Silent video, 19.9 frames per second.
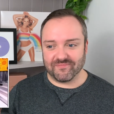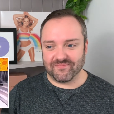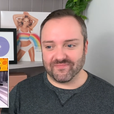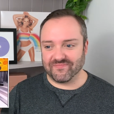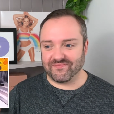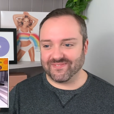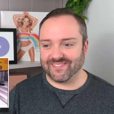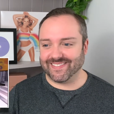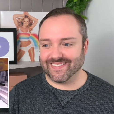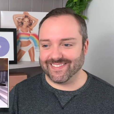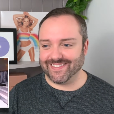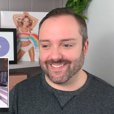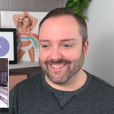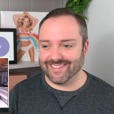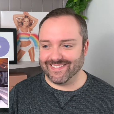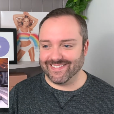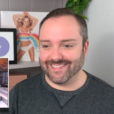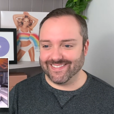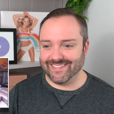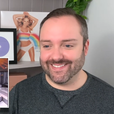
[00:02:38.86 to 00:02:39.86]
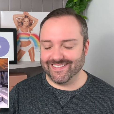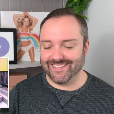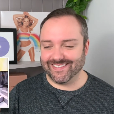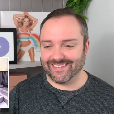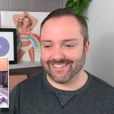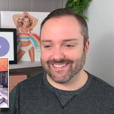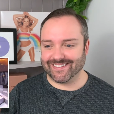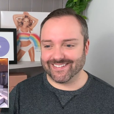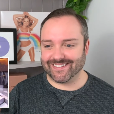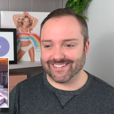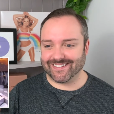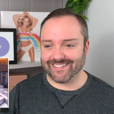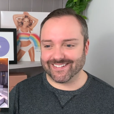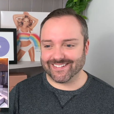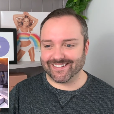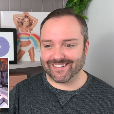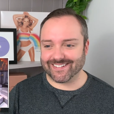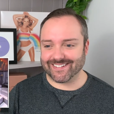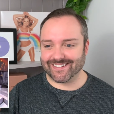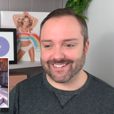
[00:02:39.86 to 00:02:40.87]

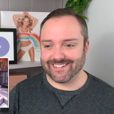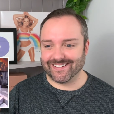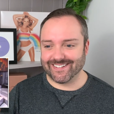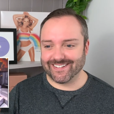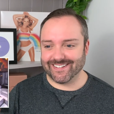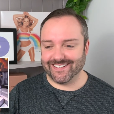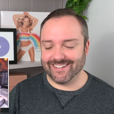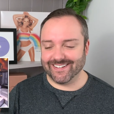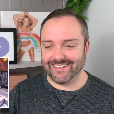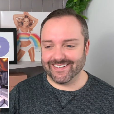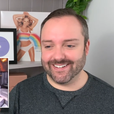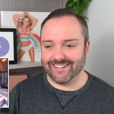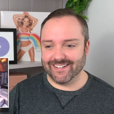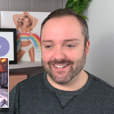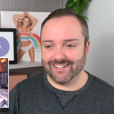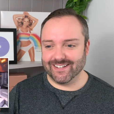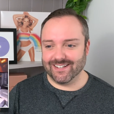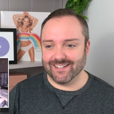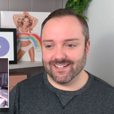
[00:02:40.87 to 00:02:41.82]
[no speech]